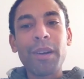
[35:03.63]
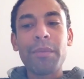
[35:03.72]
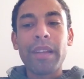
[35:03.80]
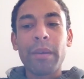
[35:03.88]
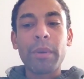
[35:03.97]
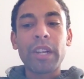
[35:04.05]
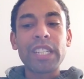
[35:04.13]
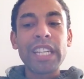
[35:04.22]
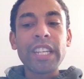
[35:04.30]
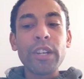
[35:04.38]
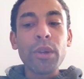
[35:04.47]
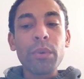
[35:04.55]
up there because
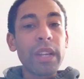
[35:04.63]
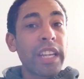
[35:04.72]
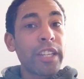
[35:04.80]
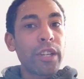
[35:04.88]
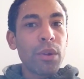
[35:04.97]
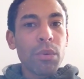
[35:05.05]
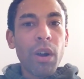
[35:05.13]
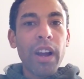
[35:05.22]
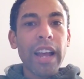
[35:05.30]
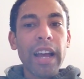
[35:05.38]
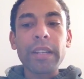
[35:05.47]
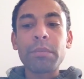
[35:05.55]
he knew I
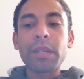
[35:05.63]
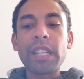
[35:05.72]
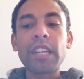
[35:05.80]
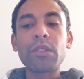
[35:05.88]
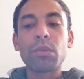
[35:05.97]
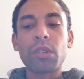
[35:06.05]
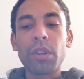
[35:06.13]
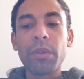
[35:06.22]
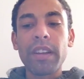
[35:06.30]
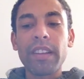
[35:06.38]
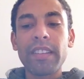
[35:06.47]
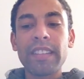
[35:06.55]
had potential to do it.